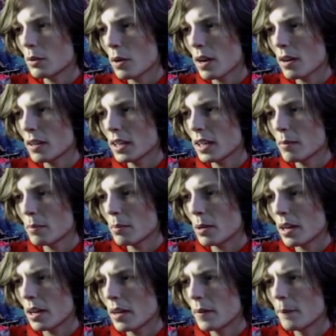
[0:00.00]
wearing it,
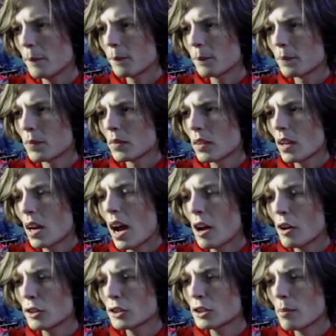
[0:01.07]
but I
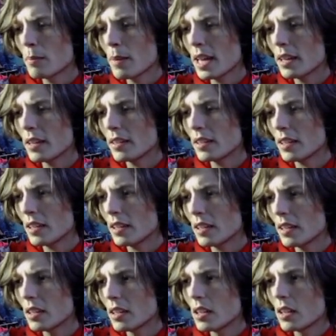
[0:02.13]
also made
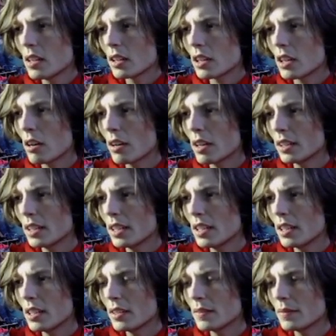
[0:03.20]
the
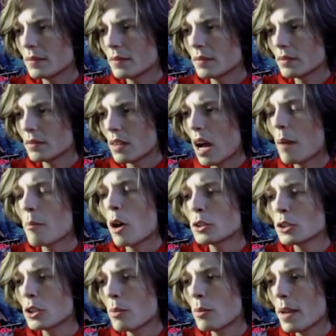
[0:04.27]
currently I'm
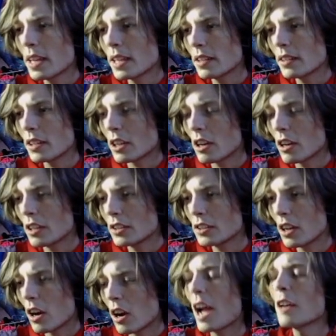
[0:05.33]
also making the
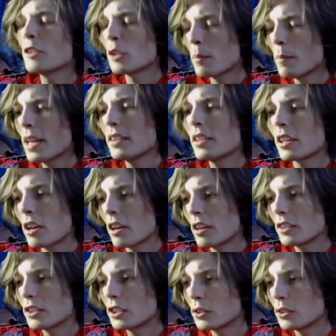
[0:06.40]
current or I also made the
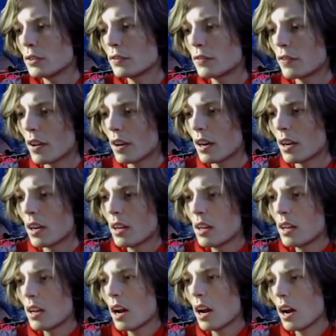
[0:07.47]
current suit for
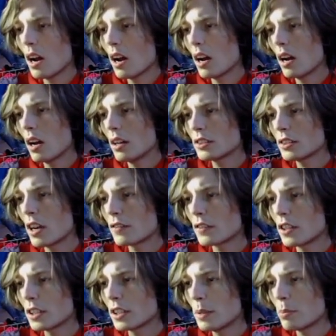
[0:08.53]
uh, Tough
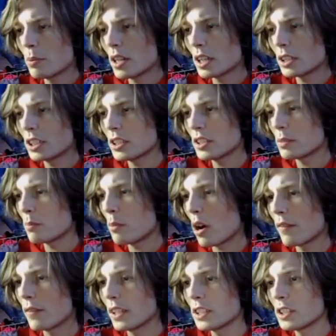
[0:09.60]
Cookie Productions
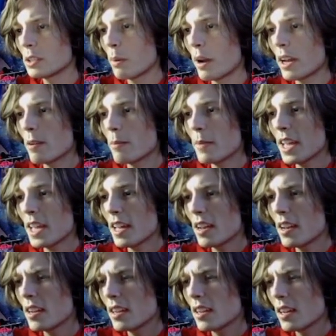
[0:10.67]
Marvelous
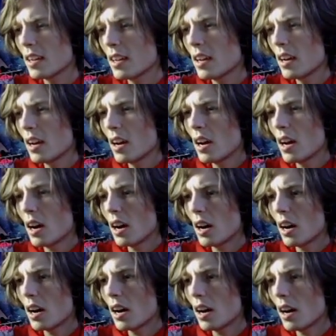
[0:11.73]
Spider-Man.
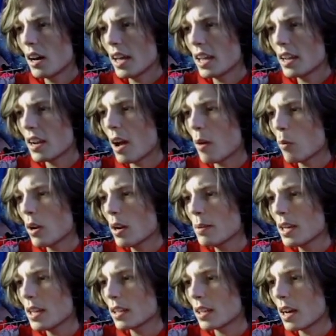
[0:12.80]
Uh, and I want to
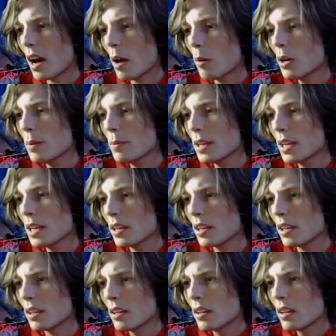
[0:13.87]
be I want to be